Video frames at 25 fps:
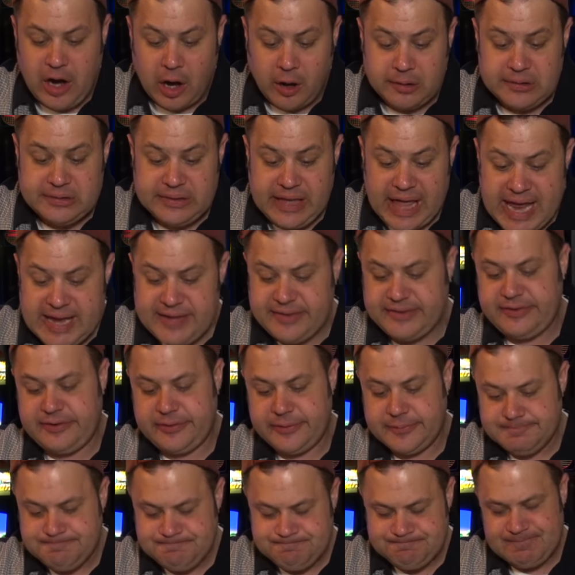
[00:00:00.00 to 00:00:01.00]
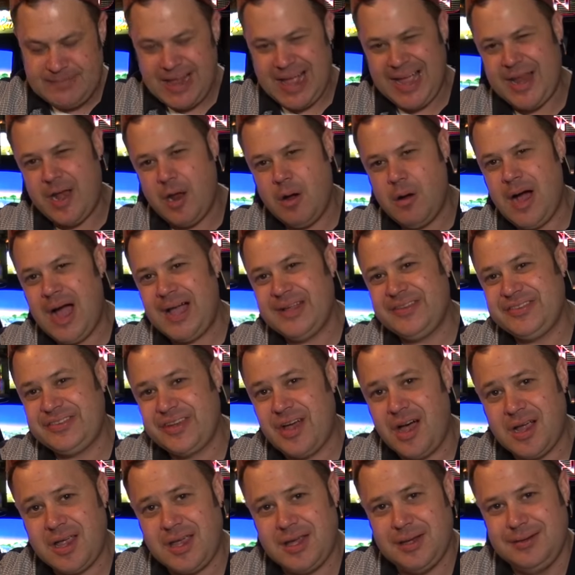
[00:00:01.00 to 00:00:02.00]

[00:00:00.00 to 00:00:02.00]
are late. I know, I suck.